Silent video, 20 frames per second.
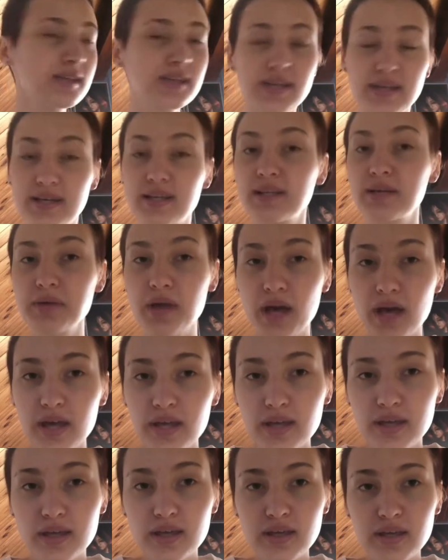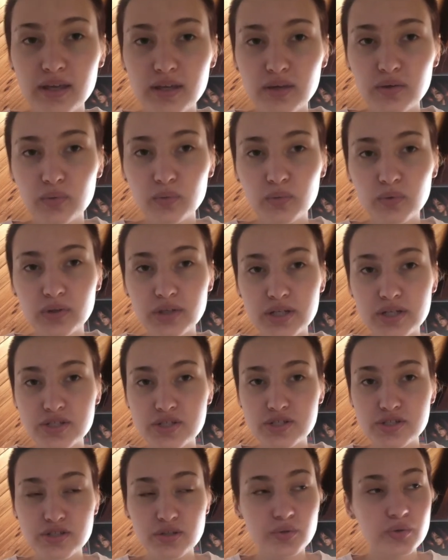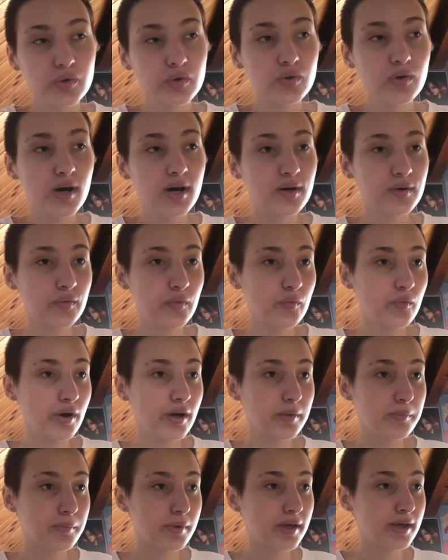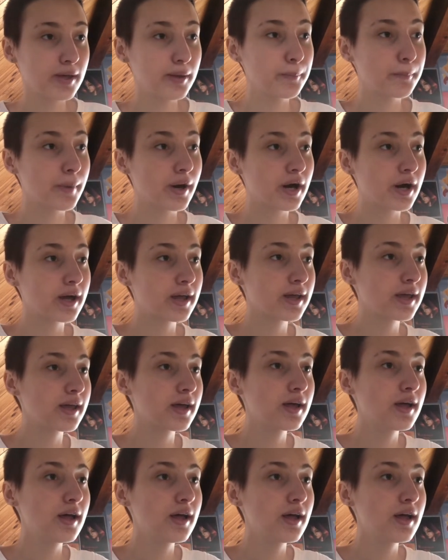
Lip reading: Yeah, and I wanna show you how do I make my